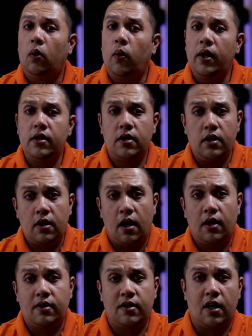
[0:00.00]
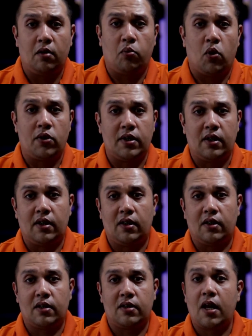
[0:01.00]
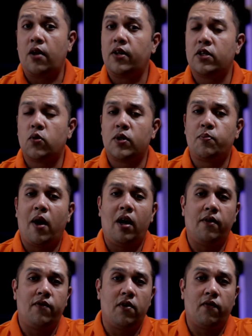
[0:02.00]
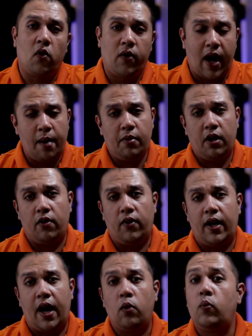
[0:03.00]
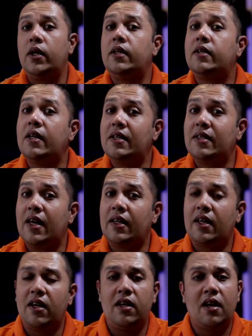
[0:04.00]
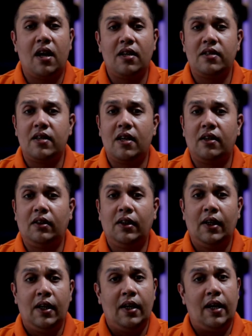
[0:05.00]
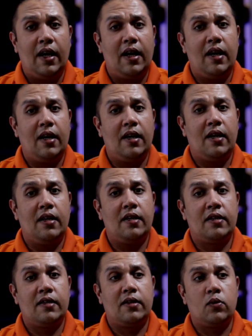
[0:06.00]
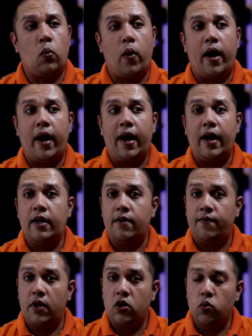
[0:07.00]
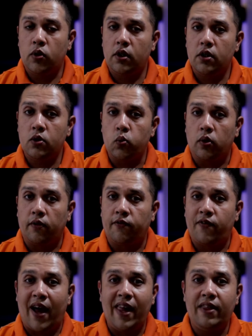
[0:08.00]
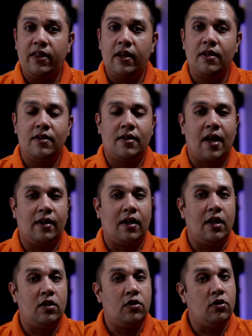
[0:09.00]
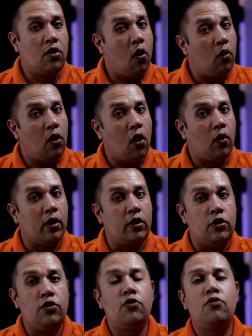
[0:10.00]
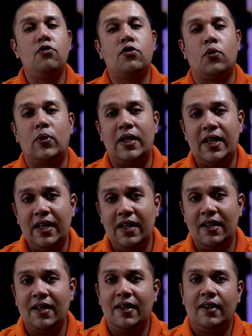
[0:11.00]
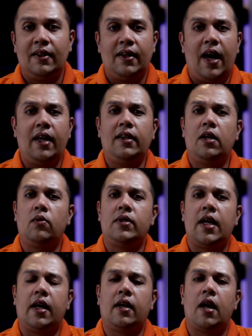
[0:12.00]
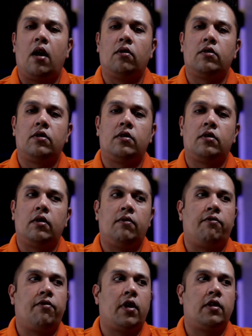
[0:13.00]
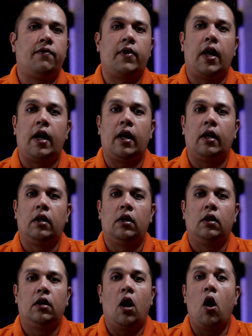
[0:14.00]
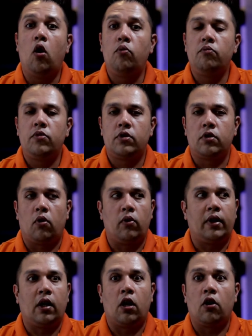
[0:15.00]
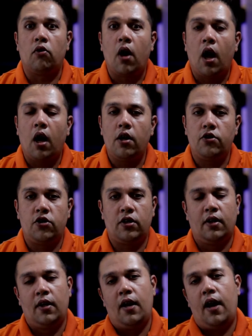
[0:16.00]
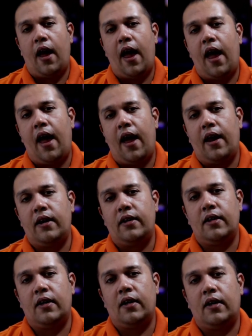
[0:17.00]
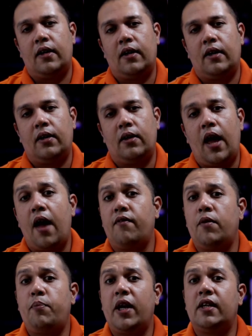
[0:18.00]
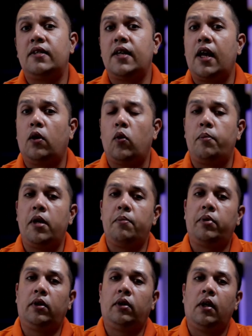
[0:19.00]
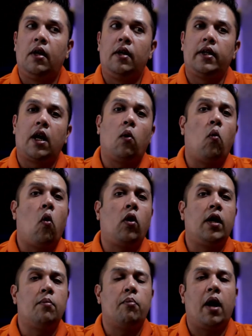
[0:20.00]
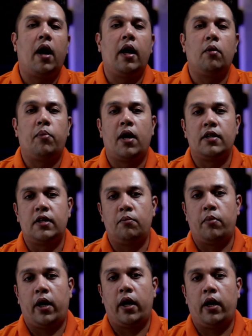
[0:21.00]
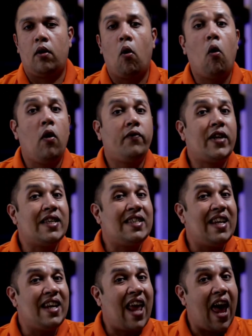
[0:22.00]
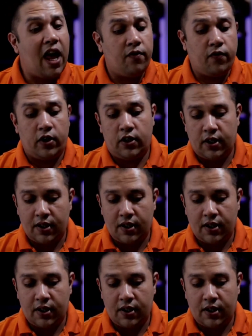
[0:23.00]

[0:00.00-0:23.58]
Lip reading: What is a yard sale, boys and girls? Now, this was part of your vocabulary, and we did say that a yard sale is where individuals will find things that they no longer use or need, and they'll take it out in front of their homes or in a garage and have a big sale where people that are walking by or passing by, or if they see an advert